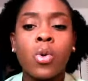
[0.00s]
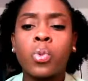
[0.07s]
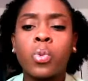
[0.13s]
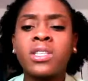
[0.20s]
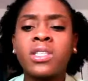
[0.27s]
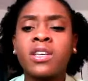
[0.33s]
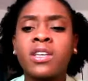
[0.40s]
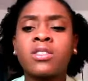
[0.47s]
we
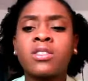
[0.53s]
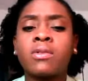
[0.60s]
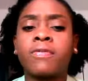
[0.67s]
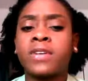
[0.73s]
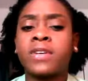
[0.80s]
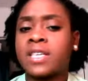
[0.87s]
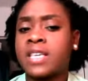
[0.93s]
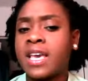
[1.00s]
tend to
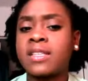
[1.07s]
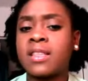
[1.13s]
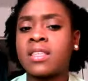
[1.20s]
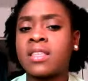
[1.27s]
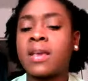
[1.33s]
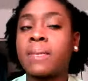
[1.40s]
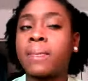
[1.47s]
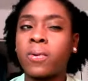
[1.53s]
forget
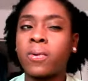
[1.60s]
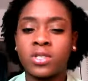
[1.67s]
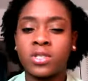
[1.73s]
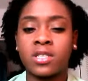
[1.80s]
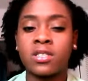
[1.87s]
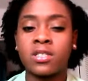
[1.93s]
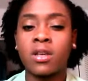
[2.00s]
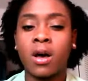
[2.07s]
the
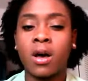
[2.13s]
importance